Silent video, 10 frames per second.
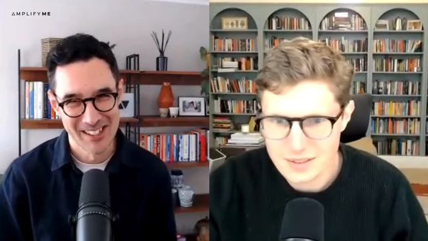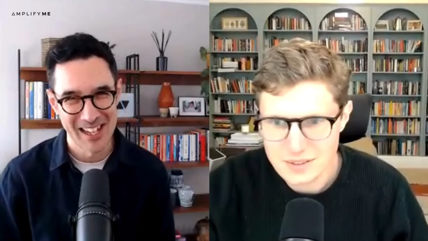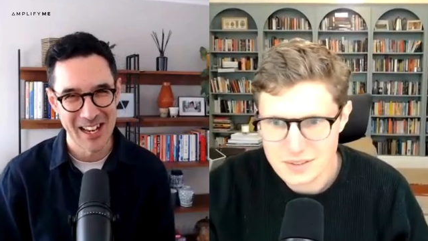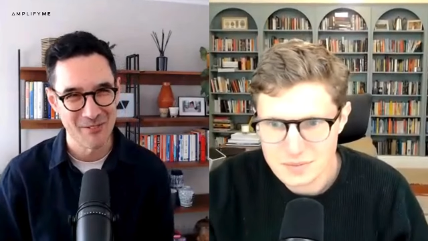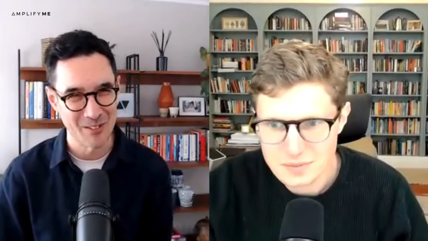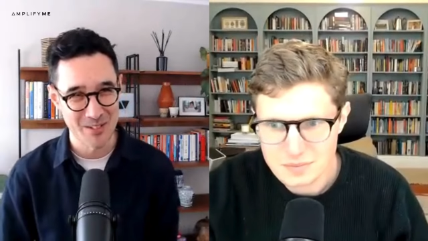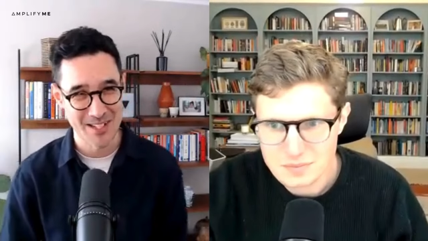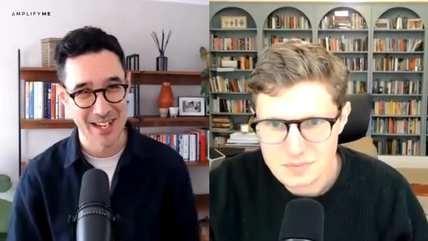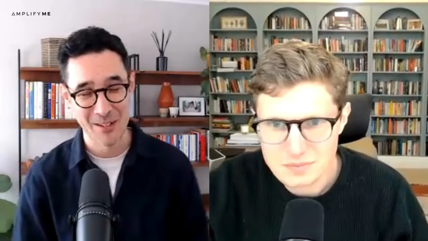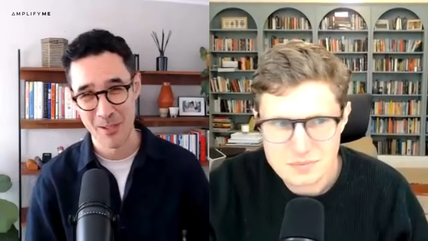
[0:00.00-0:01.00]
Speaker 1: And everyone was
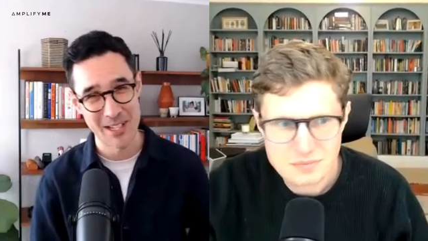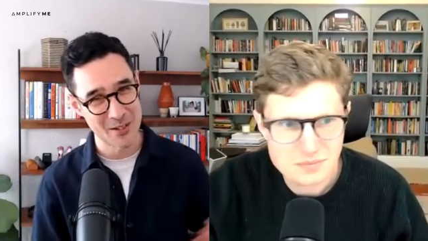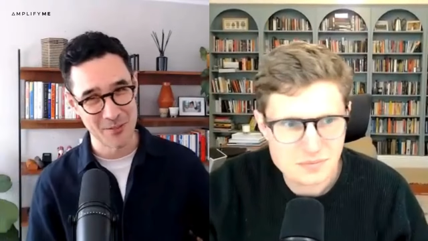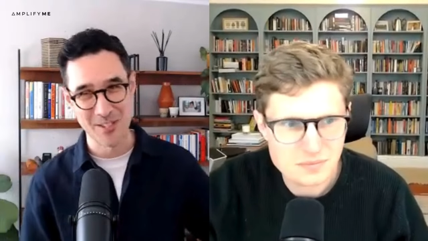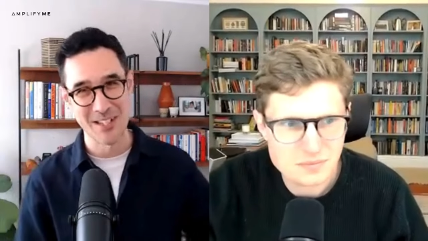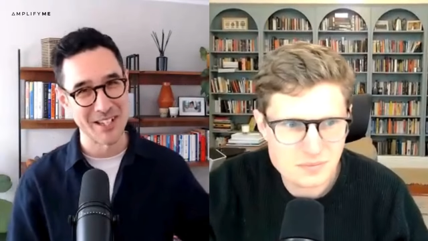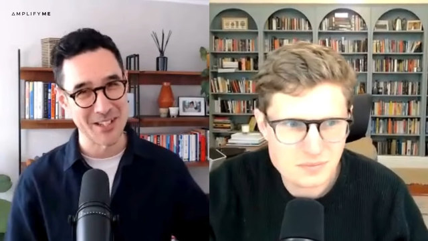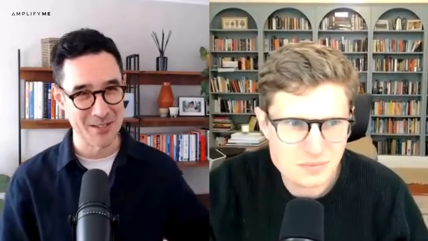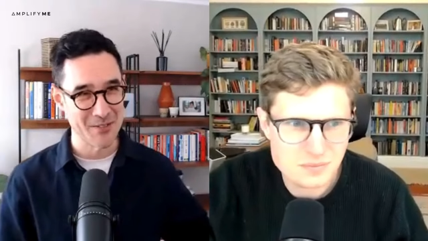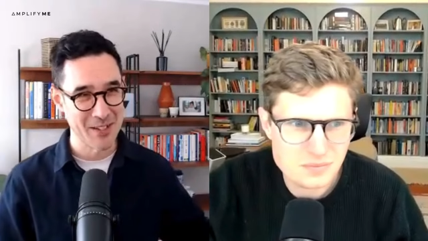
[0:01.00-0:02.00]
saying, well, it's obviously
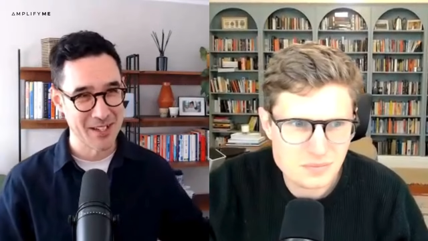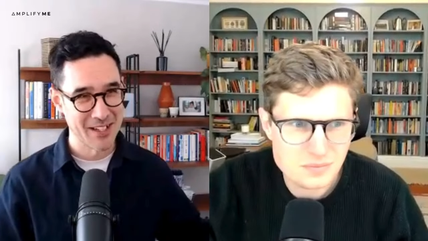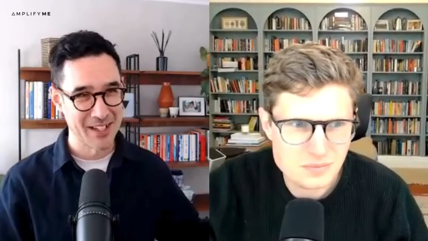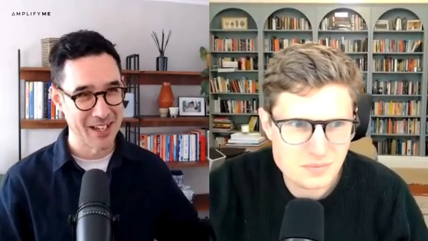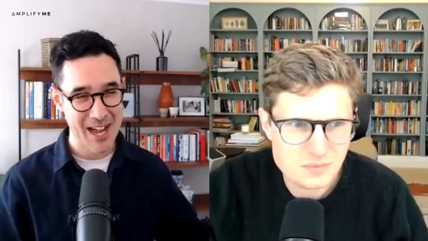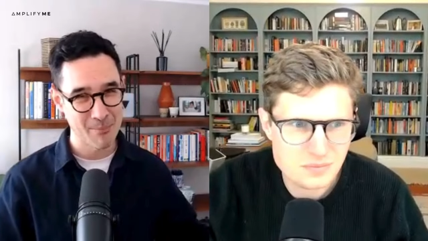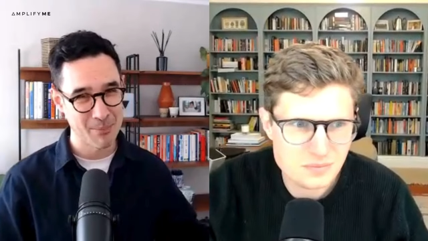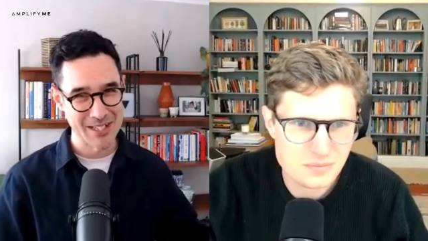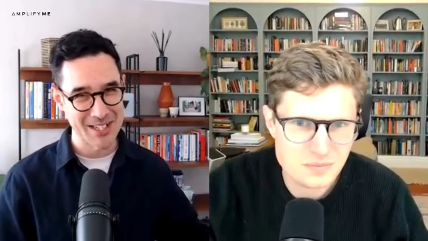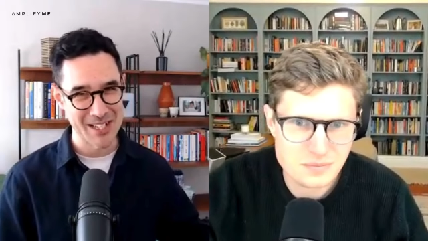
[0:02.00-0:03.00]
because of uh, Apple
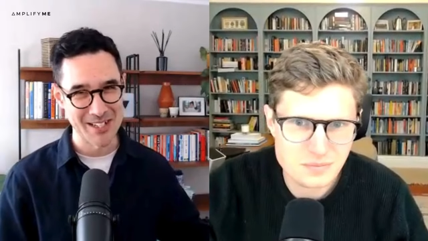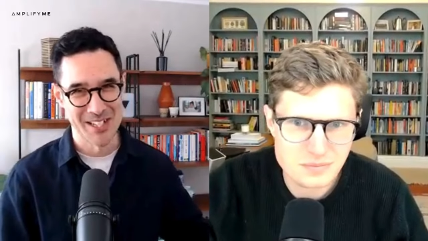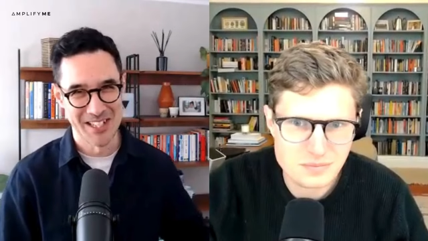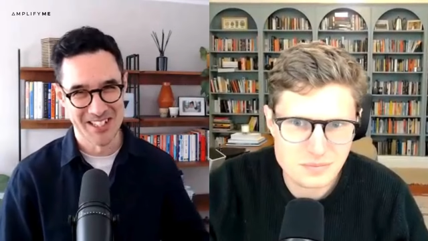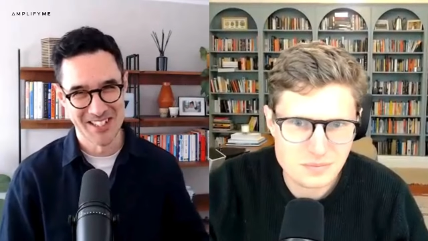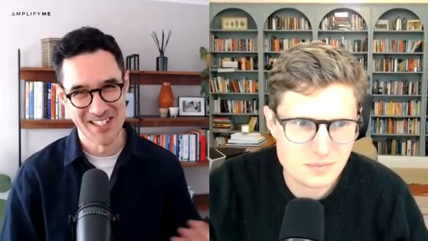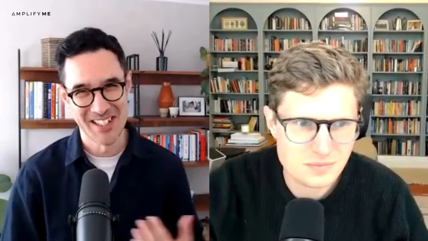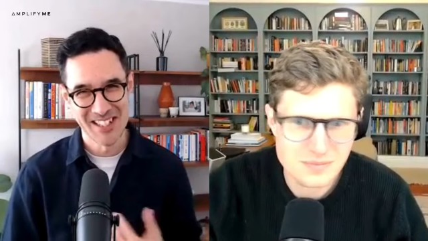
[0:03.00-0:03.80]
Intelligence.